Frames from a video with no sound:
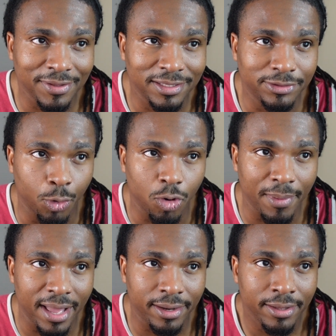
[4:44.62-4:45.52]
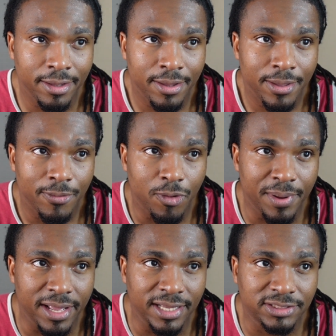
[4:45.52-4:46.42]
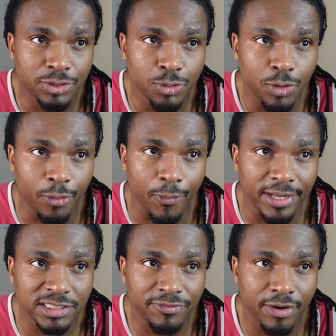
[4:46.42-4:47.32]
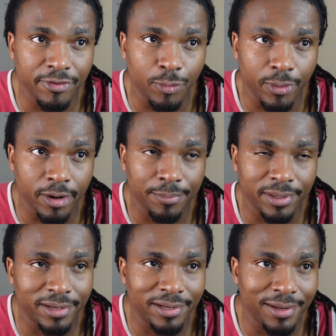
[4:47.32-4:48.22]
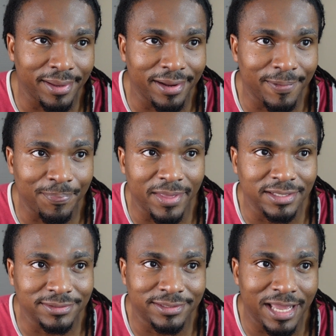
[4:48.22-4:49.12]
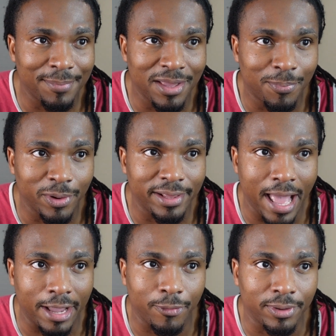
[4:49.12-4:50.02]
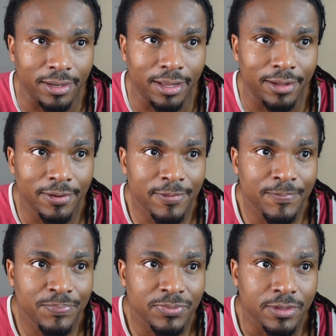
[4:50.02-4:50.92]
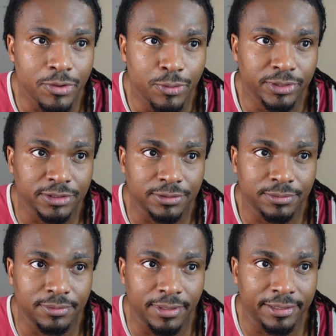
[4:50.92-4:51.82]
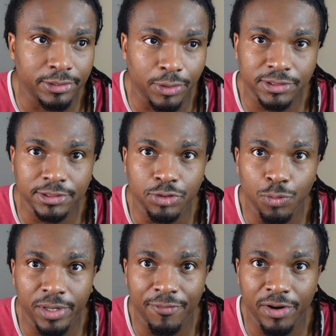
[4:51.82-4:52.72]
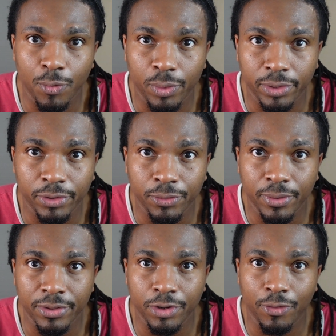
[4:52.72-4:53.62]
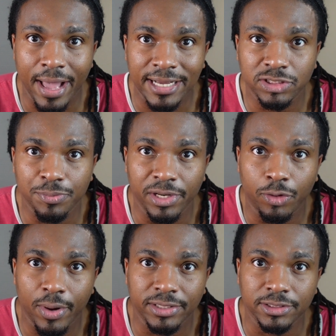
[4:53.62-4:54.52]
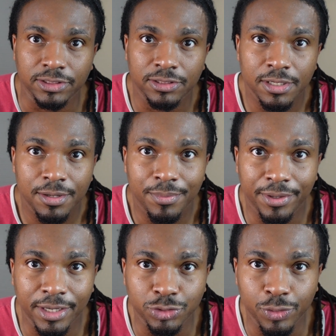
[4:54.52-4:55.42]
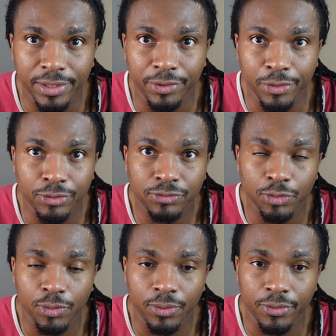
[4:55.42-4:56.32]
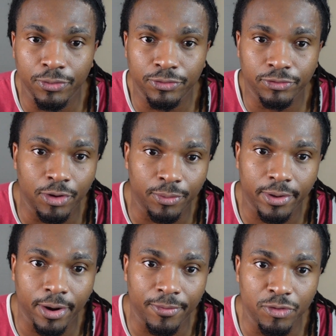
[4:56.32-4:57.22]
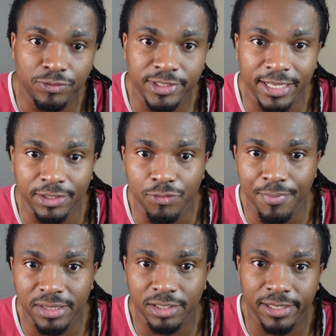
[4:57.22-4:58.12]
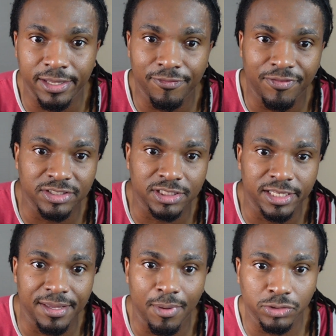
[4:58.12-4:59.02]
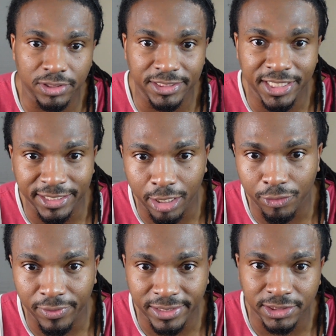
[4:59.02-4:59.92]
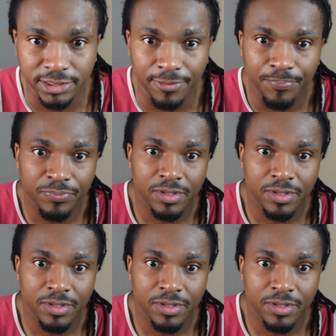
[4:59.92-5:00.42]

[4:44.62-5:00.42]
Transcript: I think doormat would be is too aggressive of a word, but I mean it can be pretty accurate. Like you just let the narcissist do whatever they want to do, and you don't ask too many questions because you either used to it or you just don't care. You check, you mentally, physically, emotionally checked out of relationship,